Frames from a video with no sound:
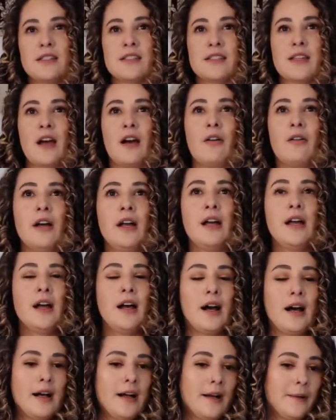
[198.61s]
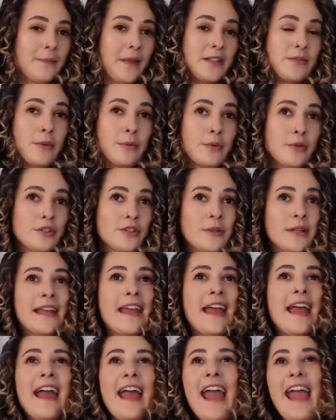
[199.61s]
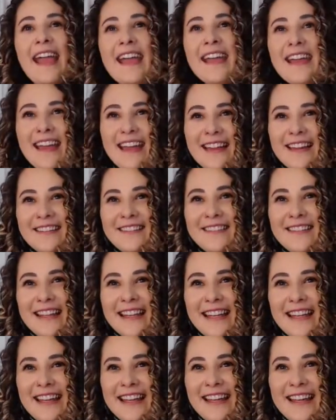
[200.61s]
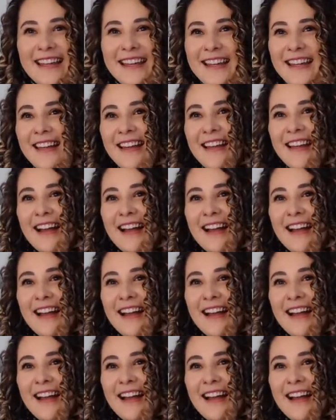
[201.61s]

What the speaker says: So that's what we're doing. Hey, Hillary.